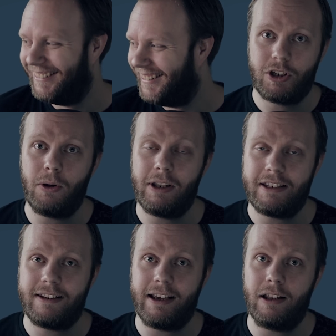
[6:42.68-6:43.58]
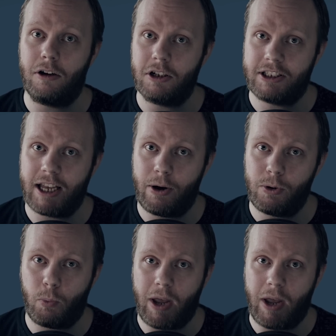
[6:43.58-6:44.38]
So let's take a long sound.